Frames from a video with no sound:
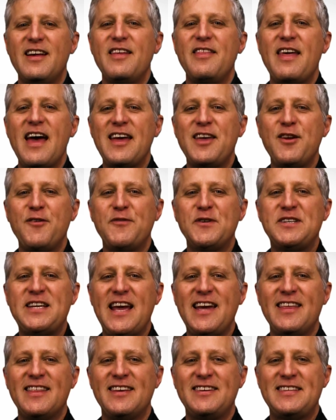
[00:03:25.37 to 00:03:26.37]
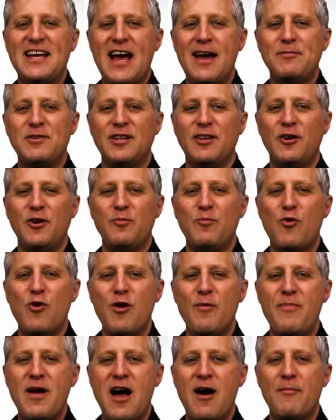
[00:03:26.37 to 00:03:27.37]
Thank you for taking the time to learn
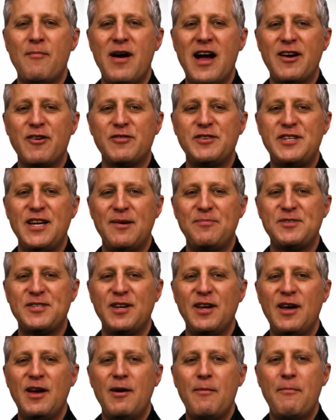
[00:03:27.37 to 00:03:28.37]
more about Microchip's